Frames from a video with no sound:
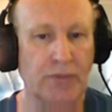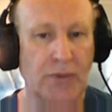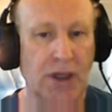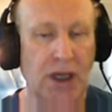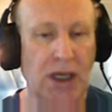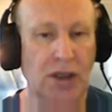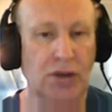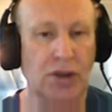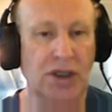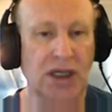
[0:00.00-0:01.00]
Okay,
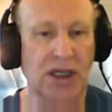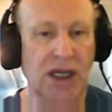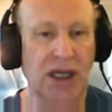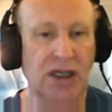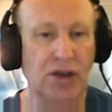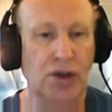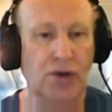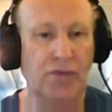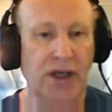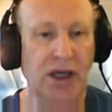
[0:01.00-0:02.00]
look again,
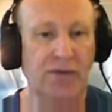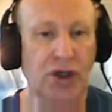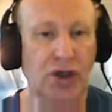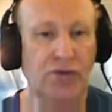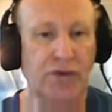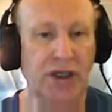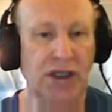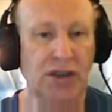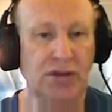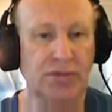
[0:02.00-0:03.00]
we have a
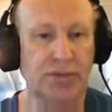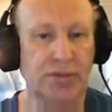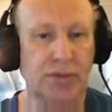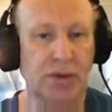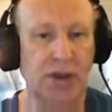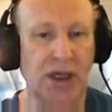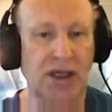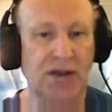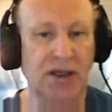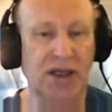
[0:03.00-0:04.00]
queen
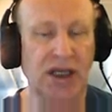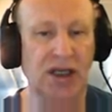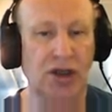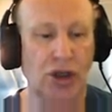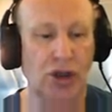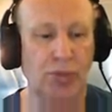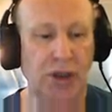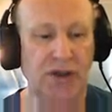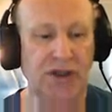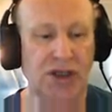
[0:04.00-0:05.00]
and a king.
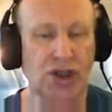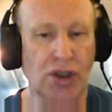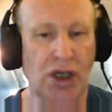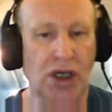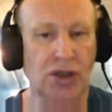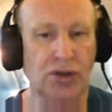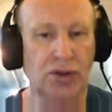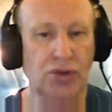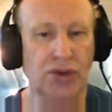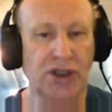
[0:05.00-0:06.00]
Pay attention how
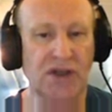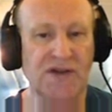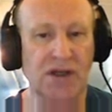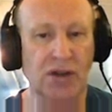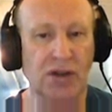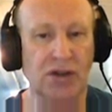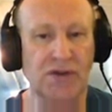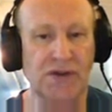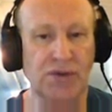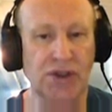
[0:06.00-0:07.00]
two kings are
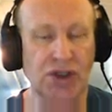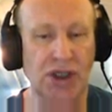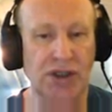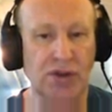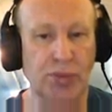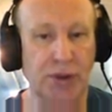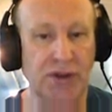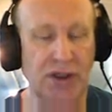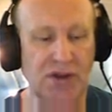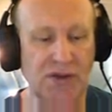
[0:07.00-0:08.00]
close to each other, but
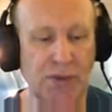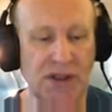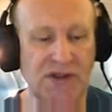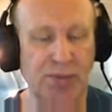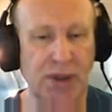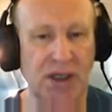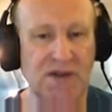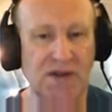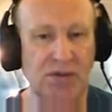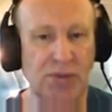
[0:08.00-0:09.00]
there is one
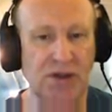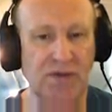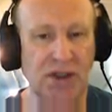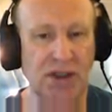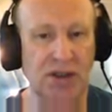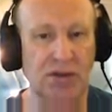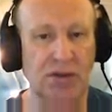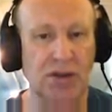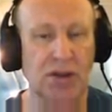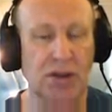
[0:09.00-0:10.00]
space in between
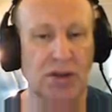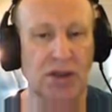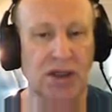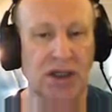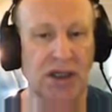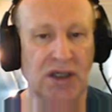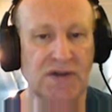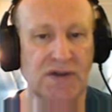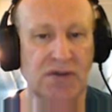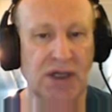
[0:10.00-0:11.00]
the
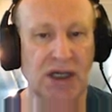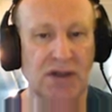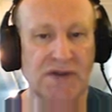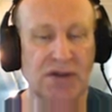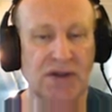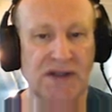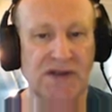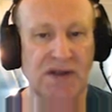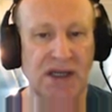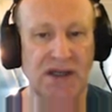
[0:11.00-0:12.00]
kings, right? So
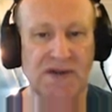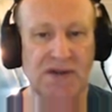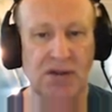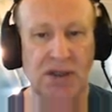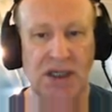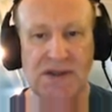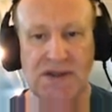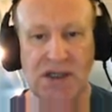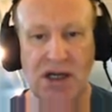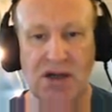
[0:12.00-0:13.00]
that's nice.
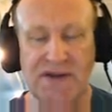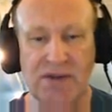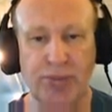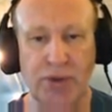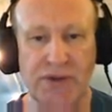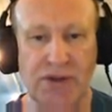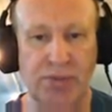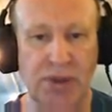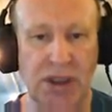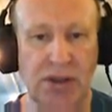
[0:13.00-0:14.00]
That's how it's supposed to
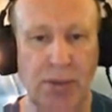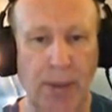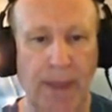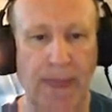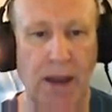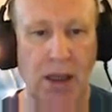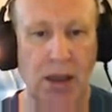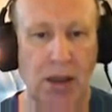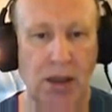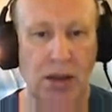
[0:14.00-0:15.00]
be.
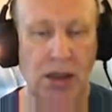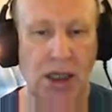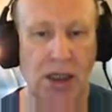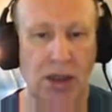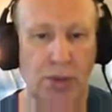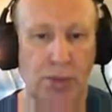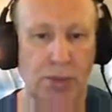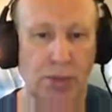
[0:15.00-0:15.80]
Now